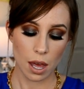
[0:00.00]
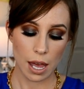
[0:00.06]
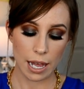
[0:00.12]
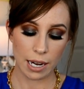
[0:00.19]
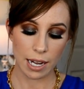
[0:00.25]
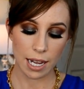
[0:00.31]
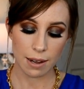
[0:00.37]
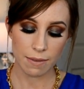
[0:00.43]

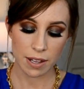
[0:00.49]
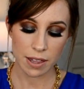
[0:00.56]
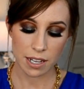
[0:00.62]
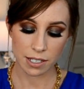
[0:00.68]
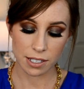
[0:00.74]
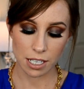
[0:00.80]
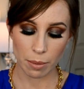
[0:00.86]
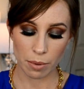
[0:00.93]
And even
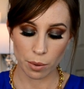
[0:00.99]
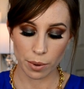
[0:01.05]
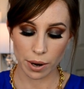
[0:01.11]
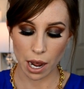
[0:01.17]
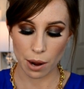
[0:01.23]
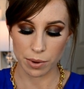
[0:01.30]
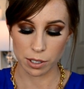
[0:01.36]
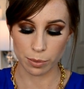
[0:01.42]
this summer when
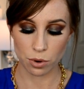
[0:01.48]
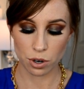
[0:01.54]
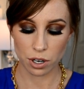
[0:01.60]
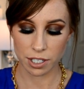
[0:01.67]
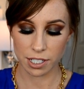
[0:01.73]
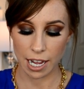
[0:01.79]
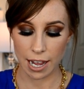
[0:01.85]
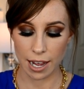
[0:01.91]
I was more
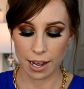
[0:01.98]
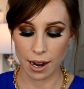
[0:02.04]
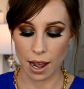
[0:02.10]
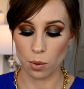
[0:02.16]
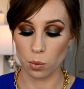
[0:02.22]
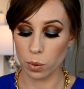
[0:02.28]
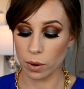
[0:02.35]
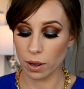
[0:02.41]
tan, I,
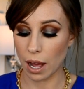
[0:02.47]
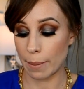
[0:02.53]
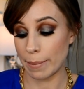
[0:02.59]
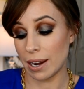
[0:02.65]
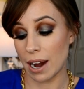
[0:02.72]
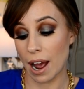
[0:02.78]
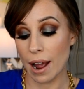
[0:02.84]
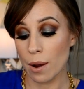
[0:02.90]
re I
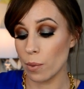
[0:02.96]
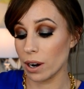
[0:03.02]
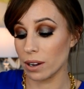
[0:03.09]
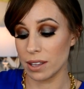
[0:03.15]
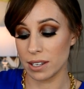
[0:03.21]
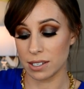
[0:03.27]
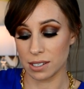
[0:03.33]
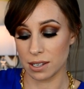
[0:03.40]
mean, I wear
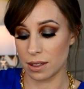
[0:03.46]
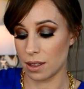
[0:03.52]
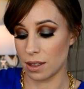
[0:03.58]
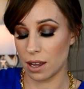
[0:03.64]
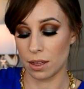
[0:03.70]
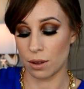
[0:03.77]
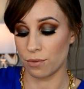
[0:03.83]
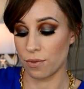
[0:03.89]
this in,
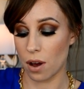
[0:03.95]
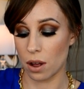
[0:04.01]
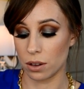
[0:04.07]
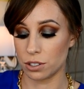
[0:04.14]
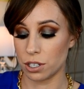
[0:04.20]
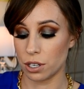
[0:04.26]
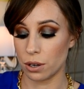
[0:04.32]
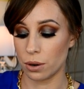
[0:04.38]
in the fall
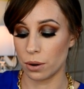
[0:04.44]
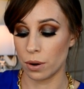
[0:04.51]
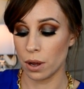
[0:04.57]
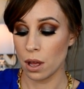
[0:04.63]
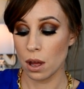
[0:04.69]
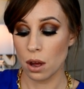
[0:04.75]
too,